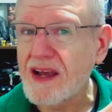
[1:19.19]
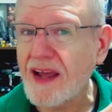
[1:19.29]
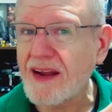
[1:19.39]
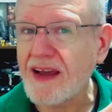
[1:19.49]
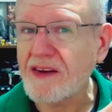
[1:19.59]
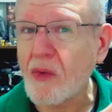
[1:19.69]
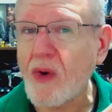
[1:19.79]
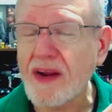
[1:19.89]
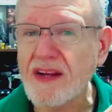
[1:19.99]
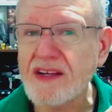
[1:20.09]
and I don't
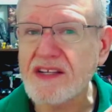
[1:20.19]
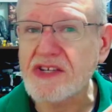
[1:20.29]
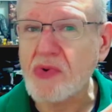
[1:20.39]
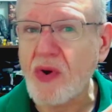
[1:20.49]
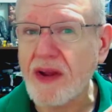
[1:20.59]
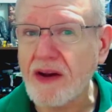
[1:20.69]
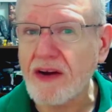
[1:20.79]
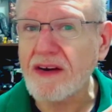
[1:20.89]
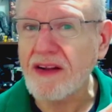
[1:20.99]
want to destroy her